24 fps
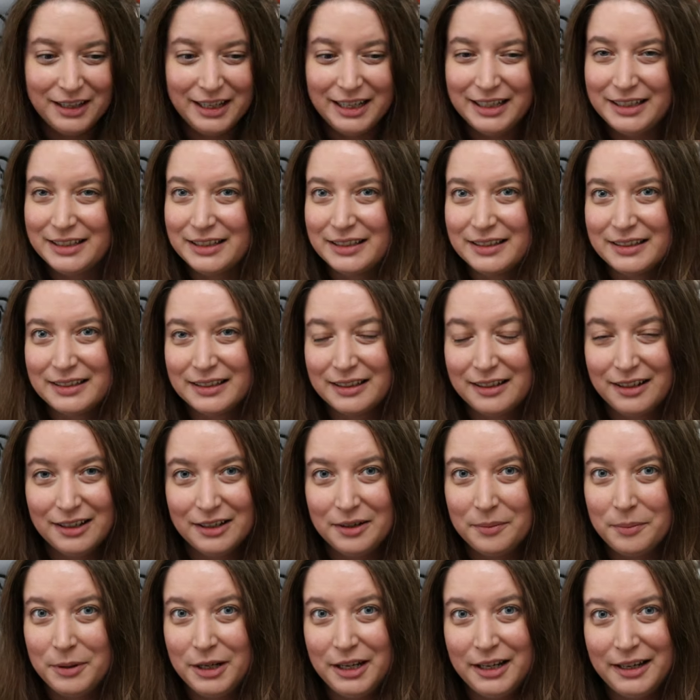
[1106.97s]
It's
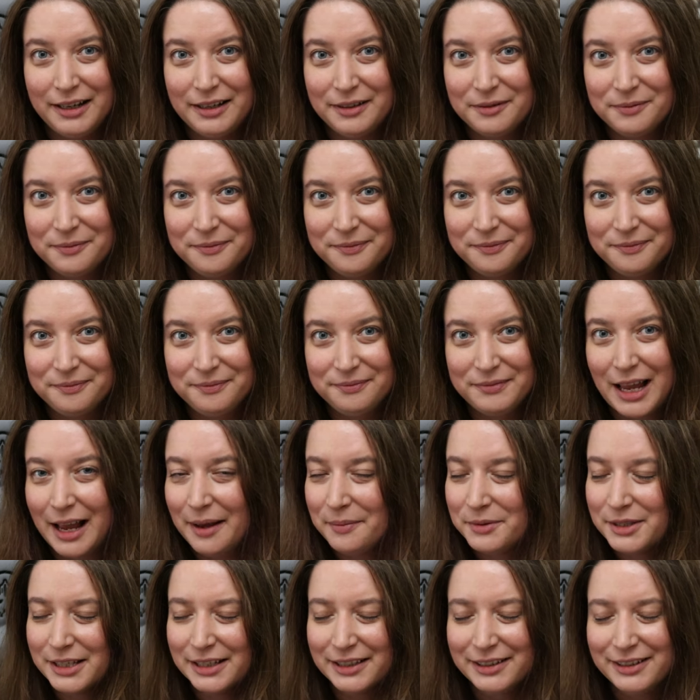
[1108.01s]
gonna be
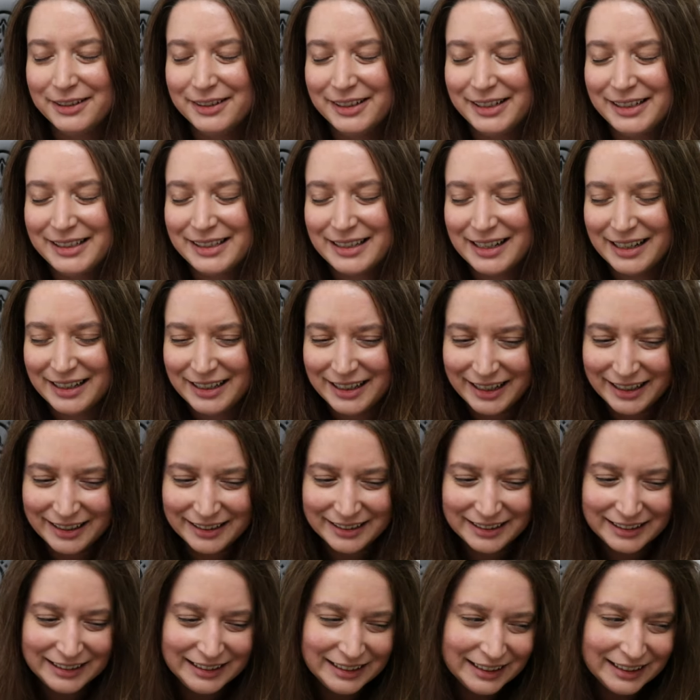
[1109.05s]
absolutely stunning.